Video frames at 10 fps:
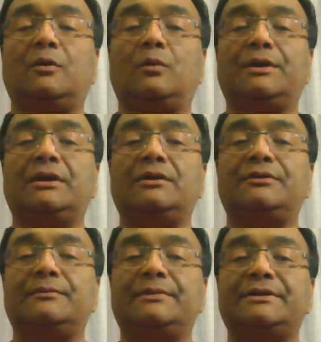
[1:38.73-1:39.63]
We know
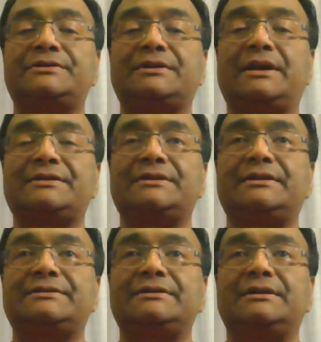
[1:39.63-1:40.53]
that Minister
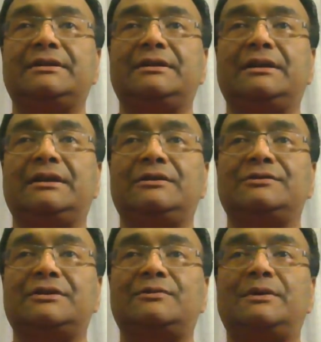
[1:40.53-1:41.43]
Hazzard in
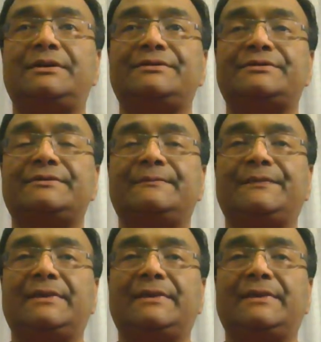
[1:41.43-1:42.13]
New South Wales